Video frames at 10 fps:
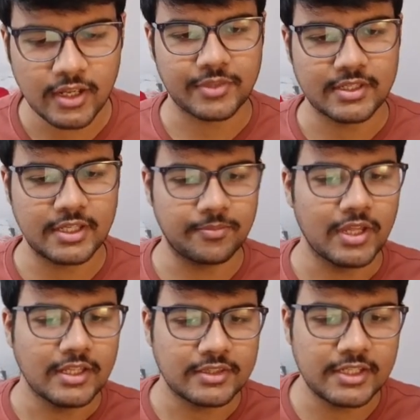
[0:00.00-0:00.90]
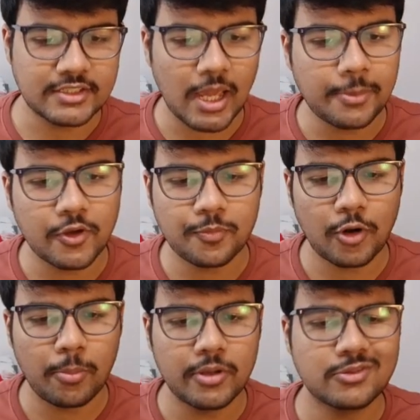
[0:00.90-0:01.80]
See, these types of
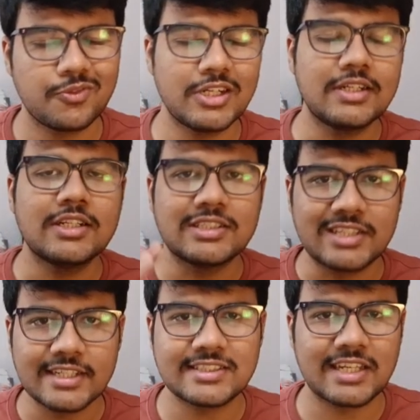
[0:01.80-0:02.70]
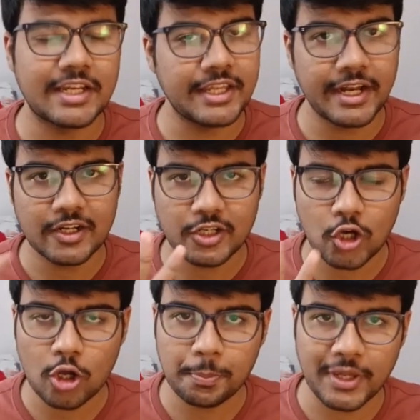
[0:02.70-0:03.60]
problems will just create
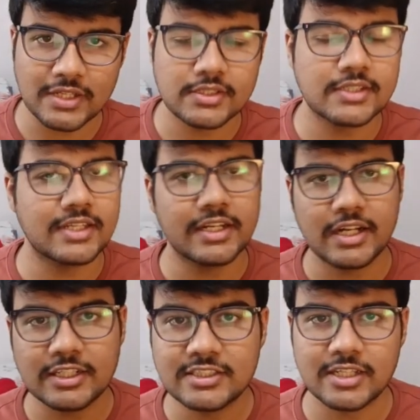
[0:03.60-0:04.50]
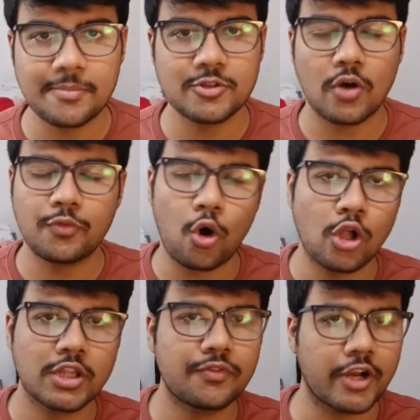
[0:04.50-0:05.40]
your basics and concepts of all
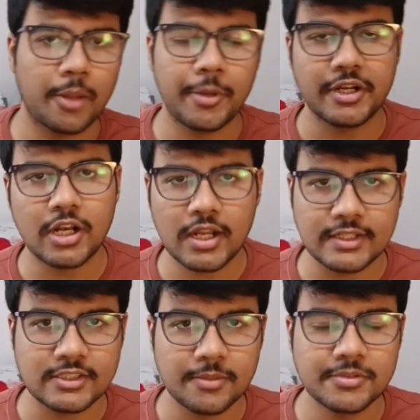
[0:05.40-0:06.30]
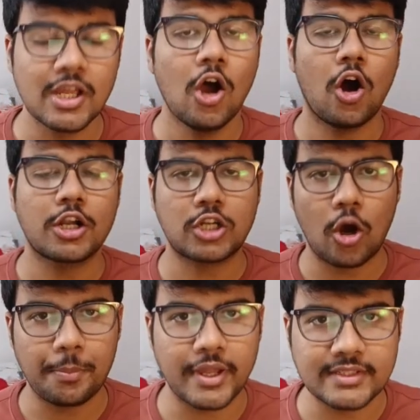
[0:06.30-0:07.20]
the fundamental concepts or
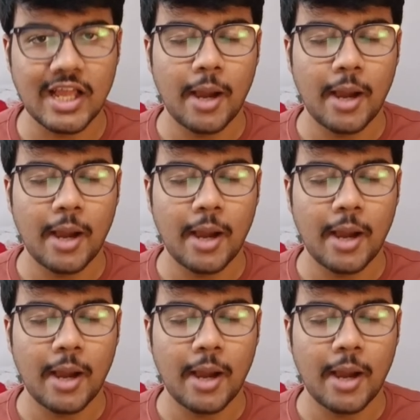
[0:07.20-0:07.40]
topics.